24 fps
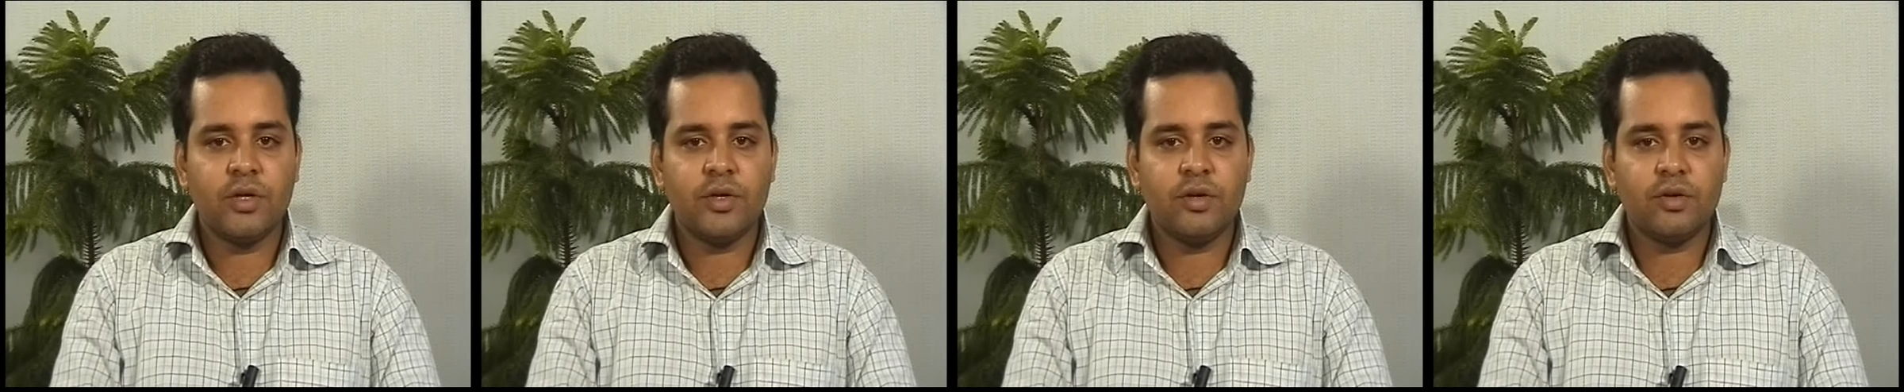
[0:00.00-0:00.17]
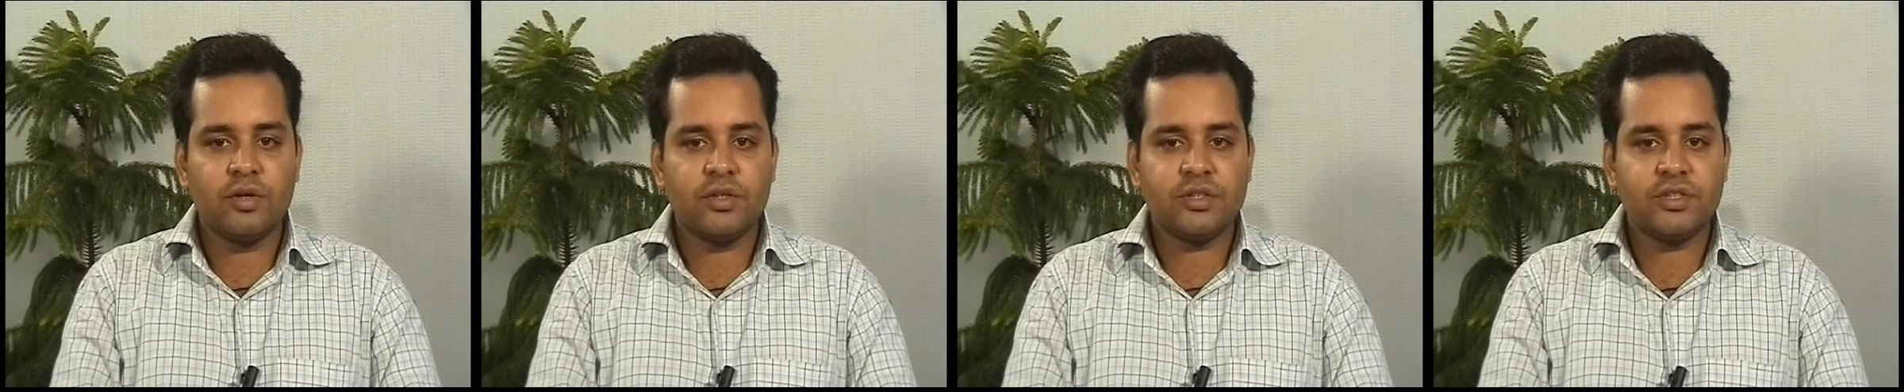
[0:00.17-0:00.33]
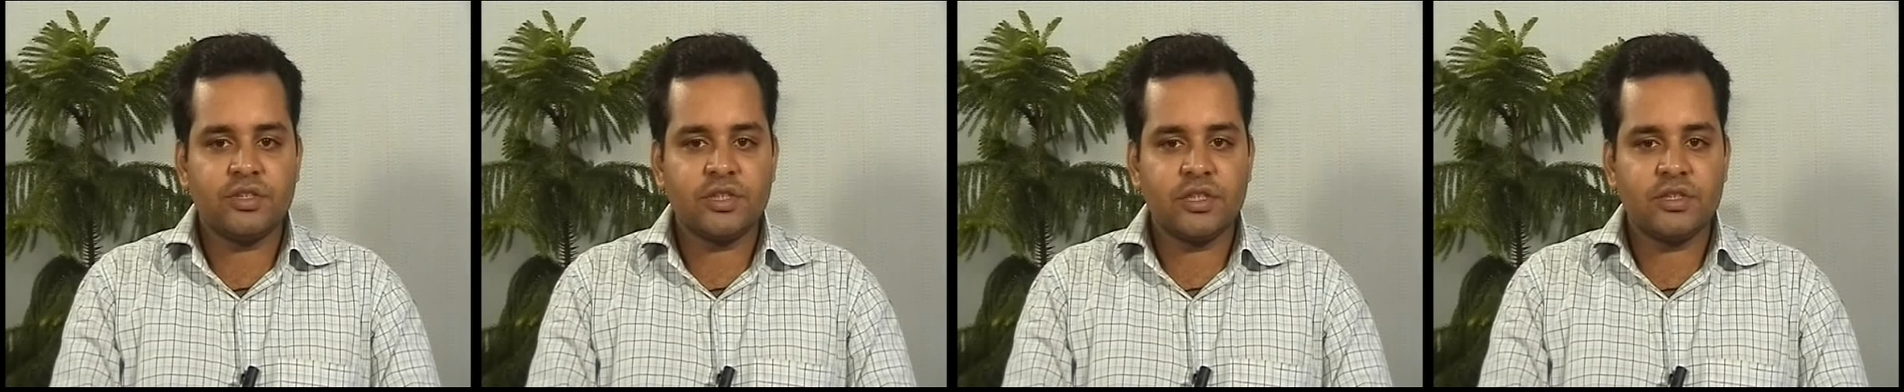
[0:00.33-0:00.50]

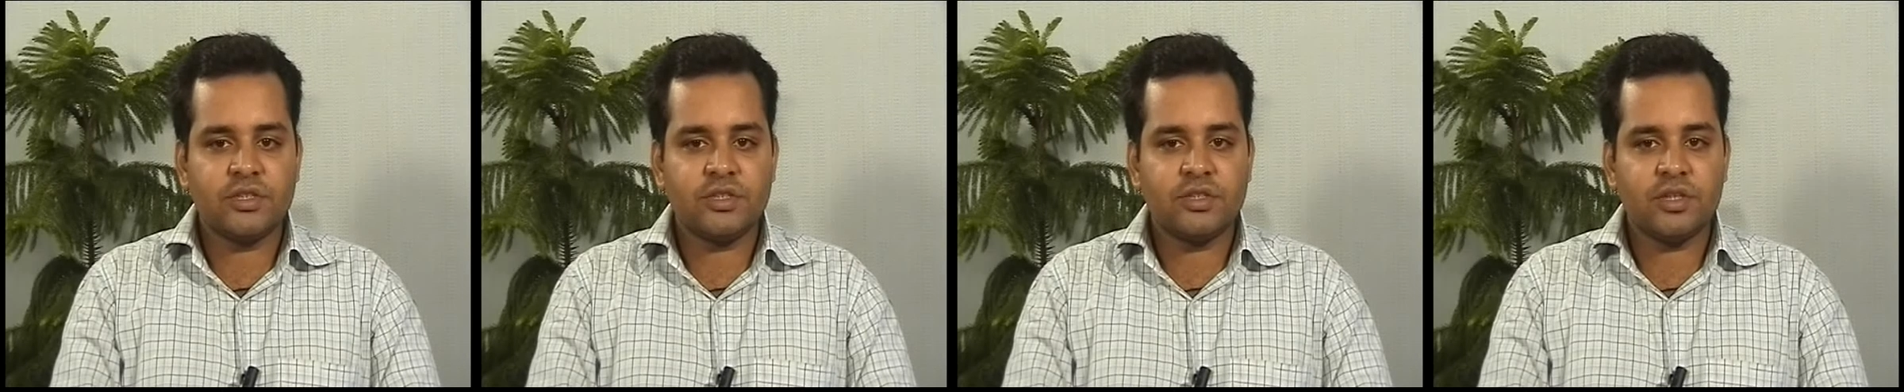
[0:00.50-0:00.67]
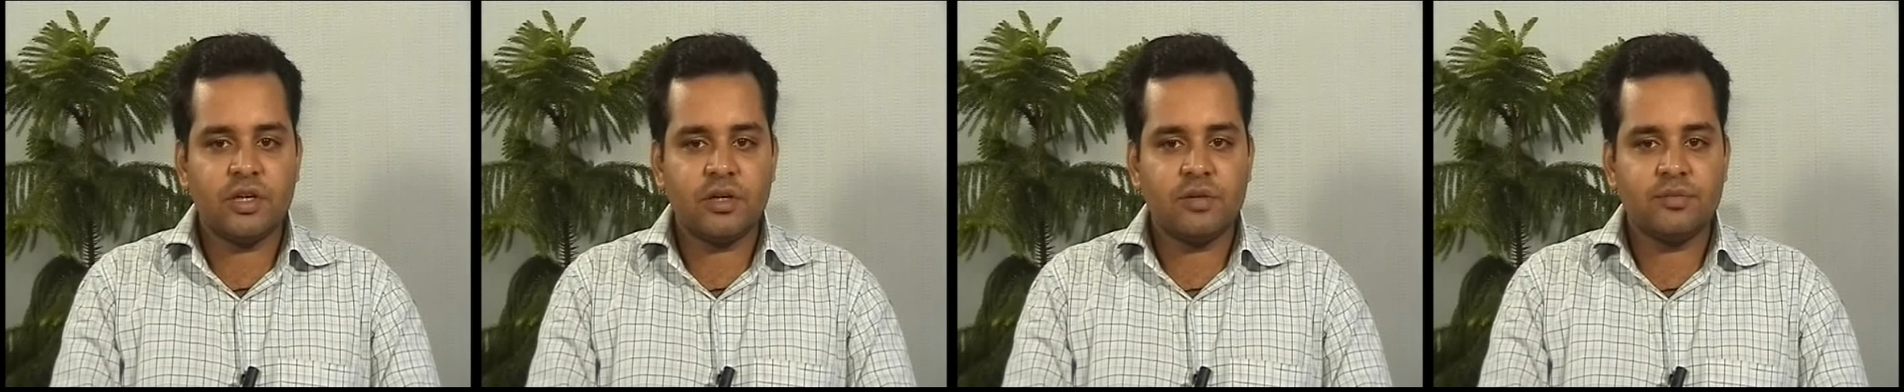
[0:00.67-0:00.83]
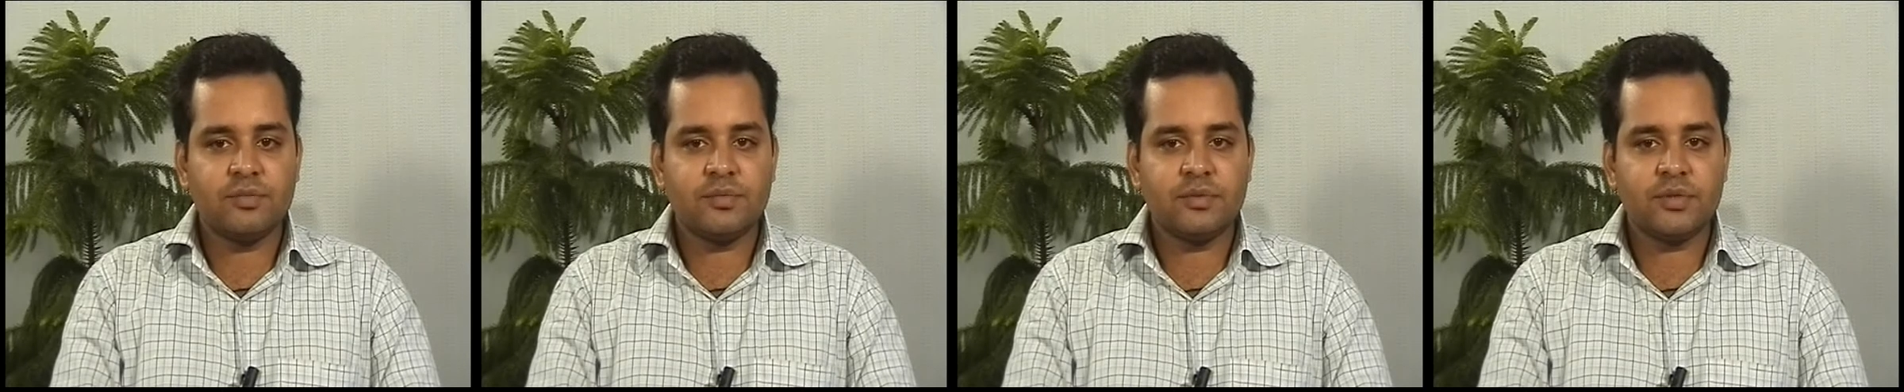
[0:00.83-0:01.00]
search
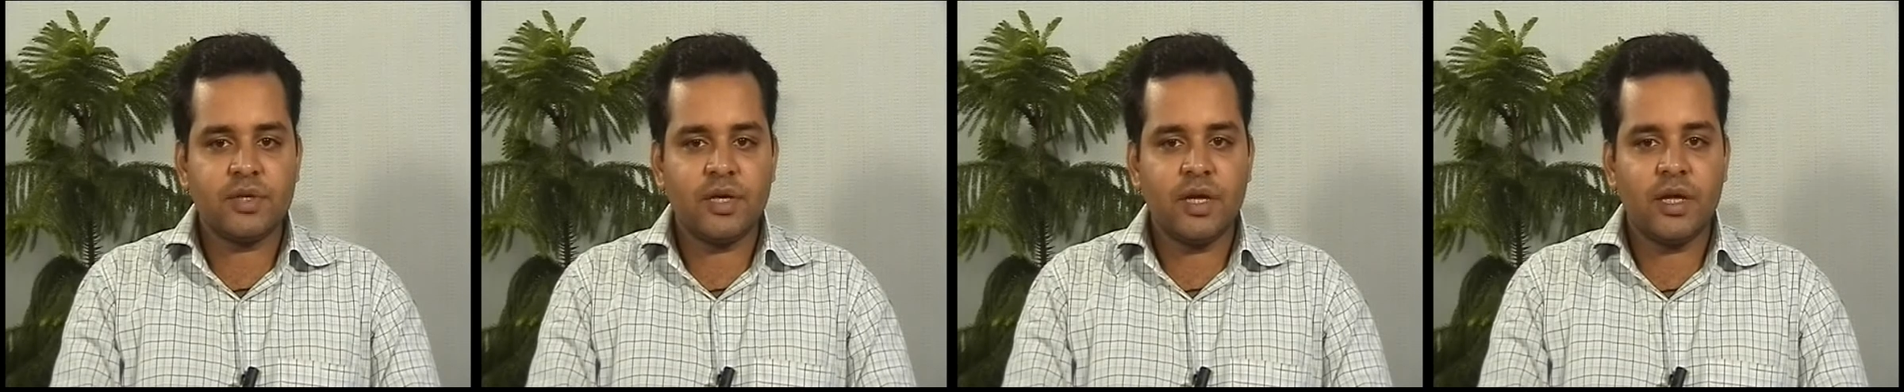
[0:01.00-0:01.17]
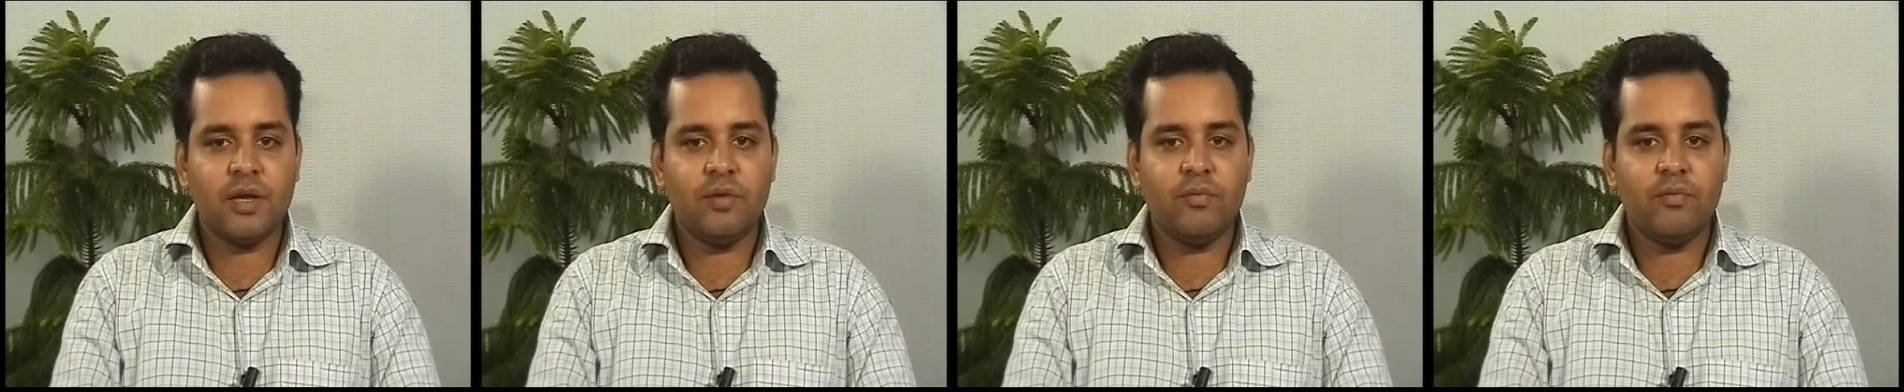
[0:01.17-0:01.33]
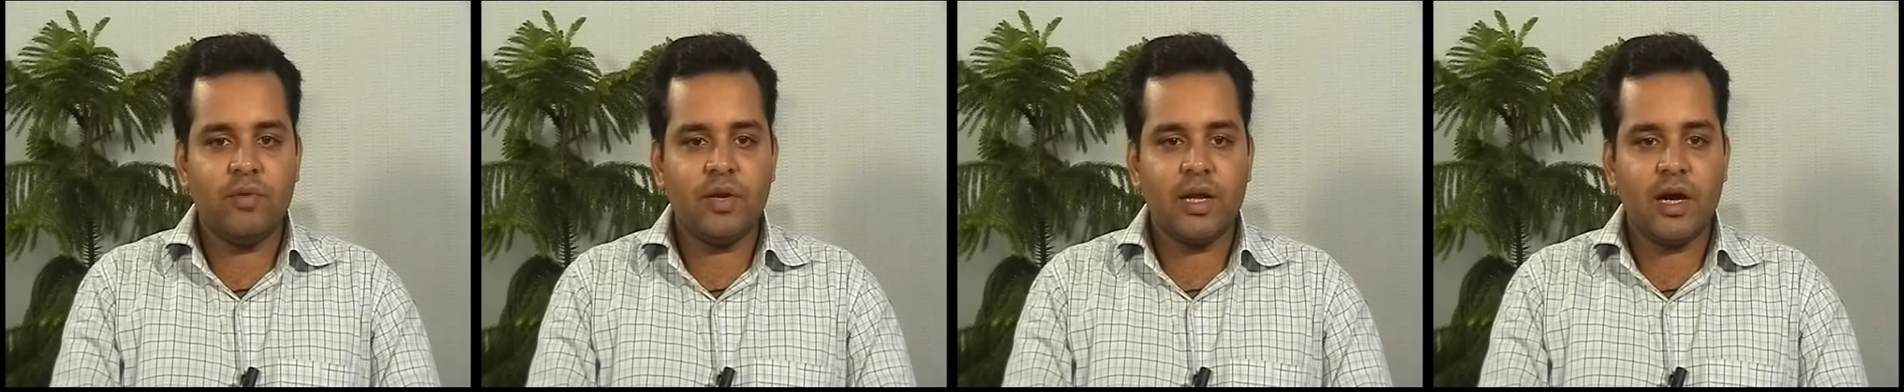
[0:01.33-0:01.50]
terms
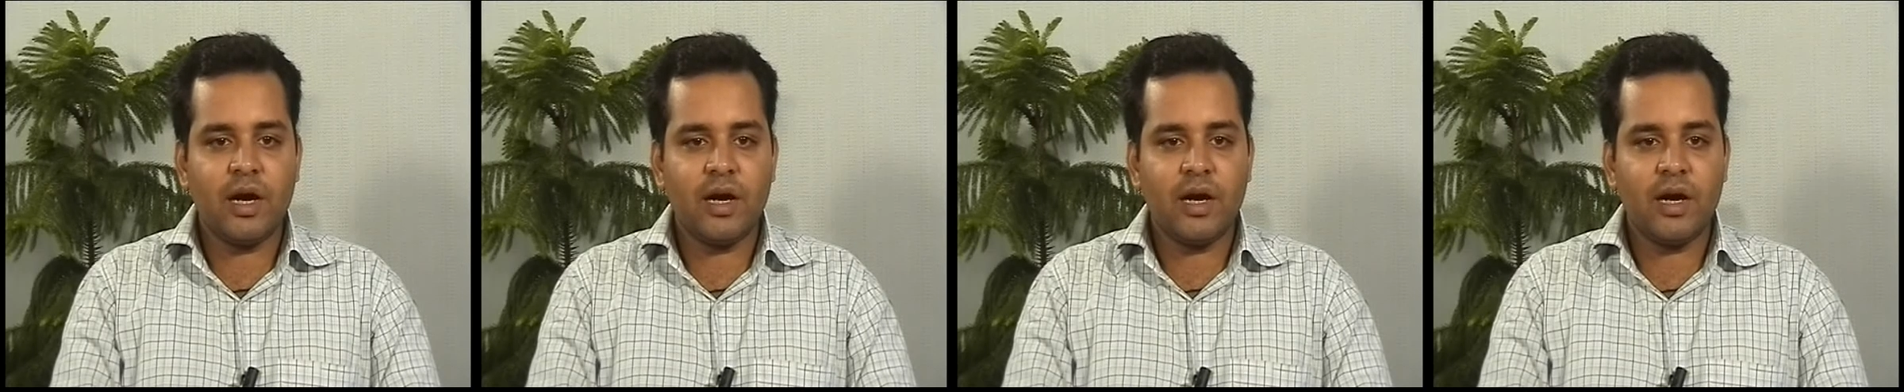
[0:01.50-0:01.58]
and will